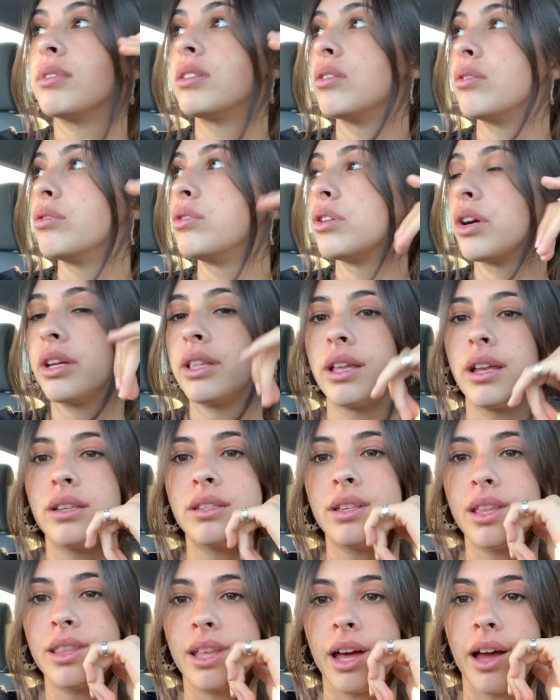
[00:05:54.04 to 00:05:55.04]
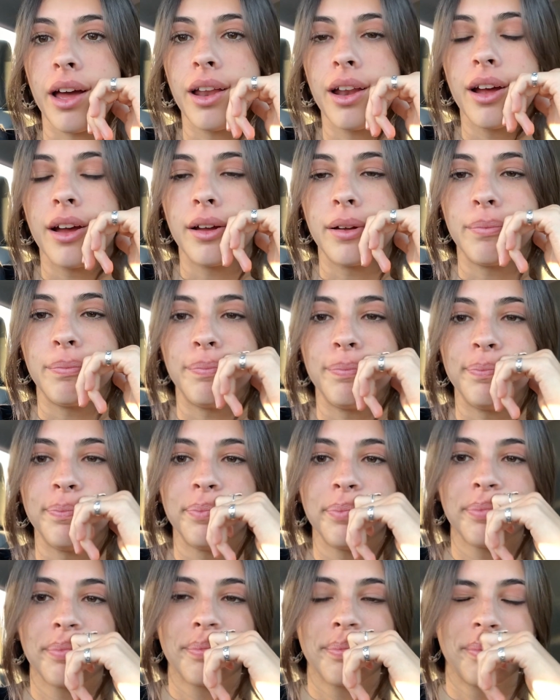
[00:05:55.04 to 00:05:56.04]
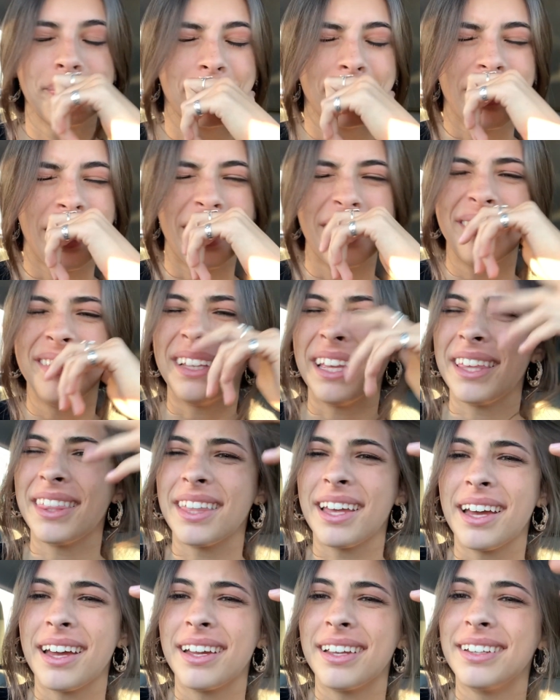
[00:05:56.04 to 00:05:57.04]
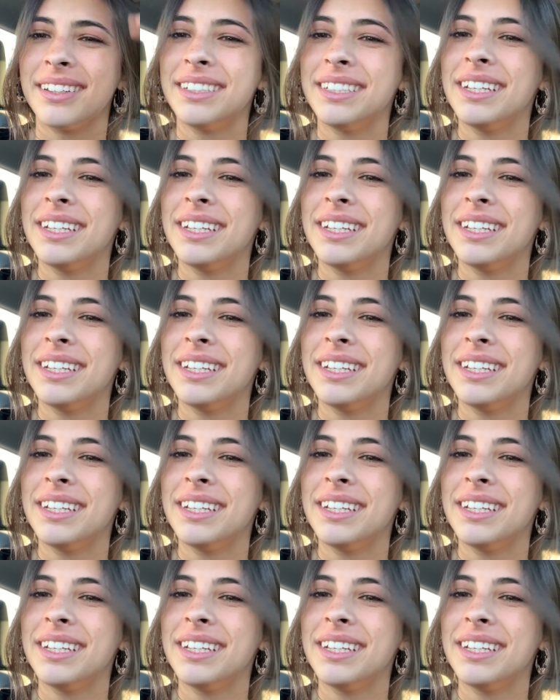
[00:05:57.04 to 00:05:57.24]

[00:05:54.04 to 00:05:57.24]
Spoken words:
so sorry that I said that. I don't like that.